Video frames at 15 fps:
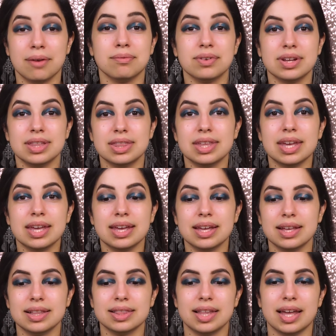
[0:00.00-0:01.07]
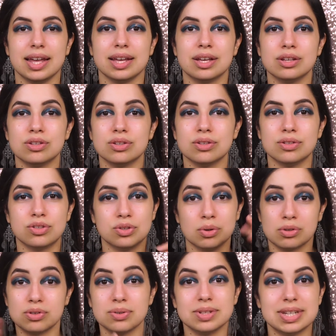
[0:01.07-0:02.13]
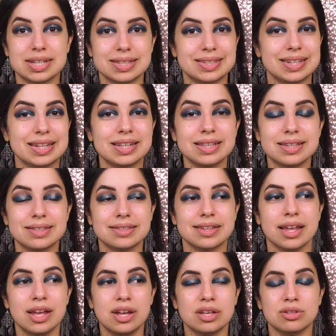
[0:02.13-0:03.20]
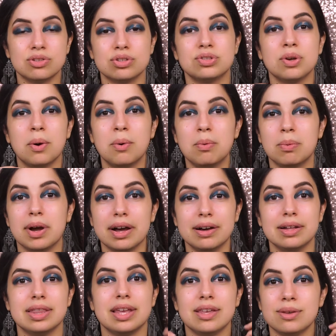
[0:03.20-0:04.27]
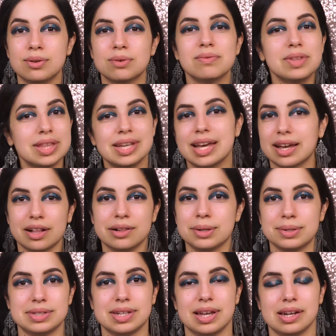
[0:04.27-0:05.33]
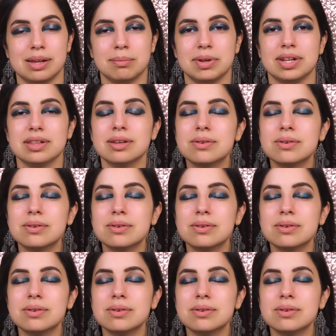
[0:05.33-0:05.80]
everything social distance so well that you don't really get close to anybody.